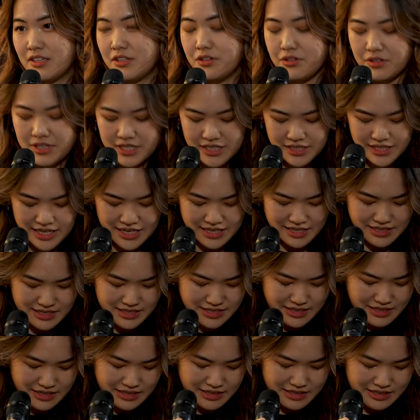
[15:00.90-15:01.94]
Do you think that
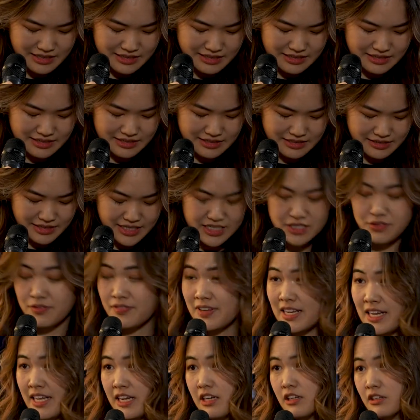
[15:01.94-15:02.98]
is
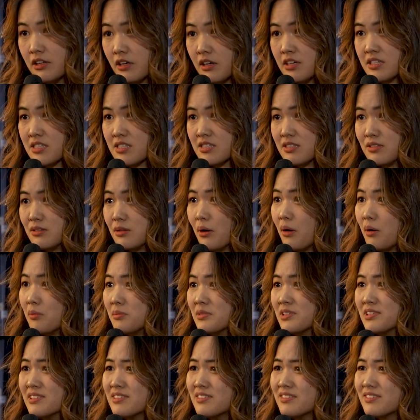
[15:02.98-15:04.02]
feeling lost
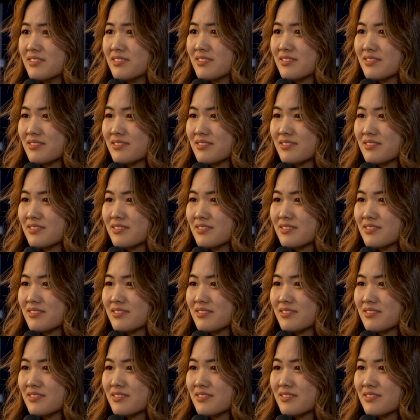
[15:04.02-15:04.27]
normal?